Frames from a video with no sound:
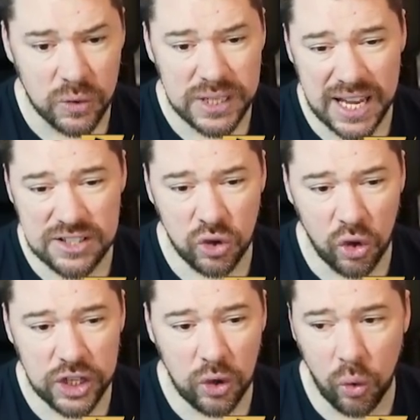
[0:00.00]
yeah, it's not
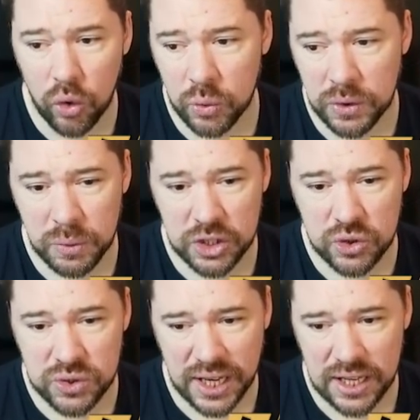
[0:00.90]
the order with which
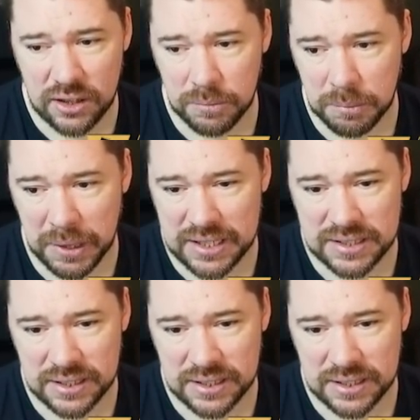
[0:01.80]
you take them that makes the